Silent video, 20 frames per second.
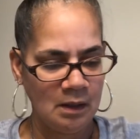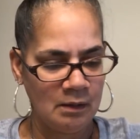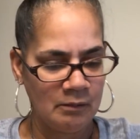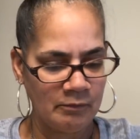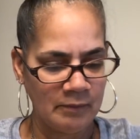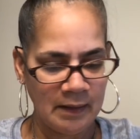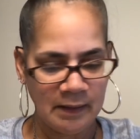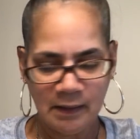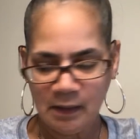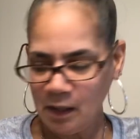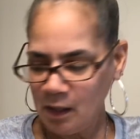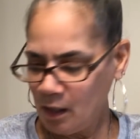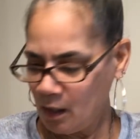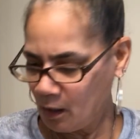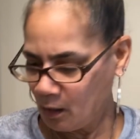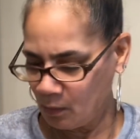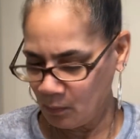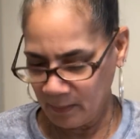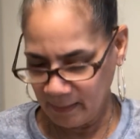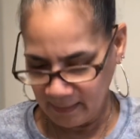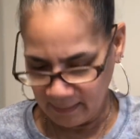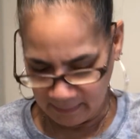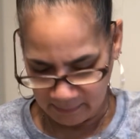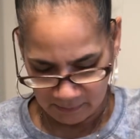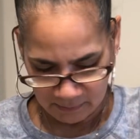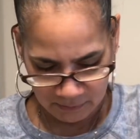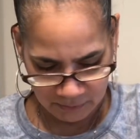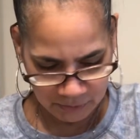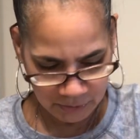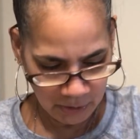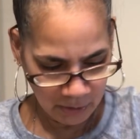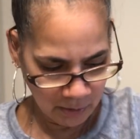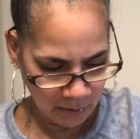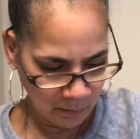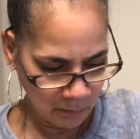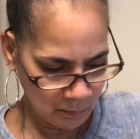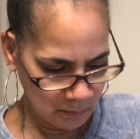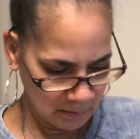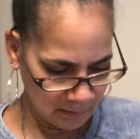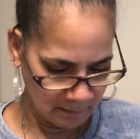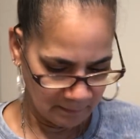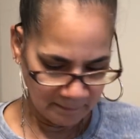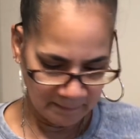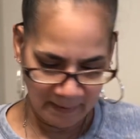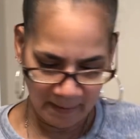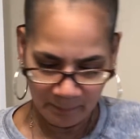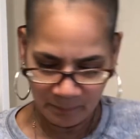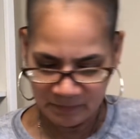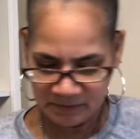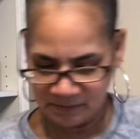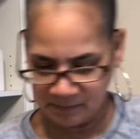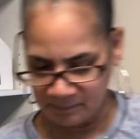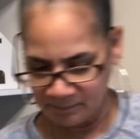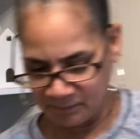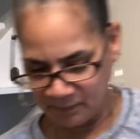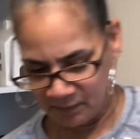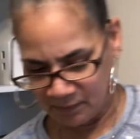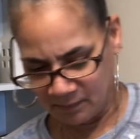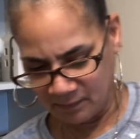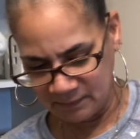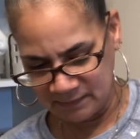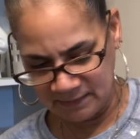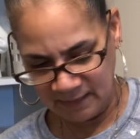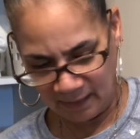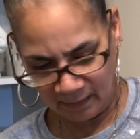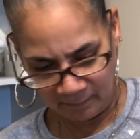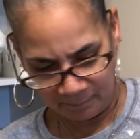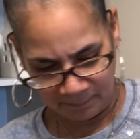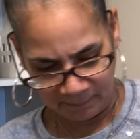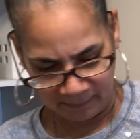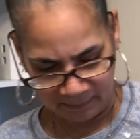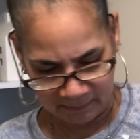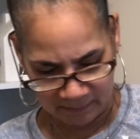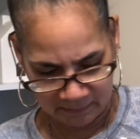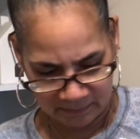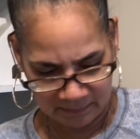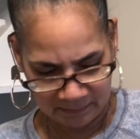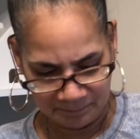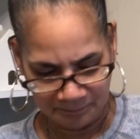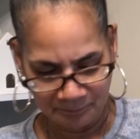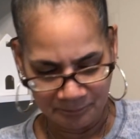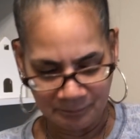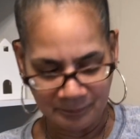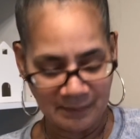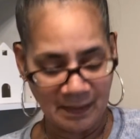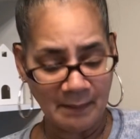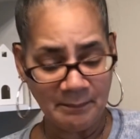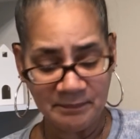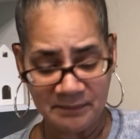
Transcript: right? Okay, so that was the, the salad plates. I'm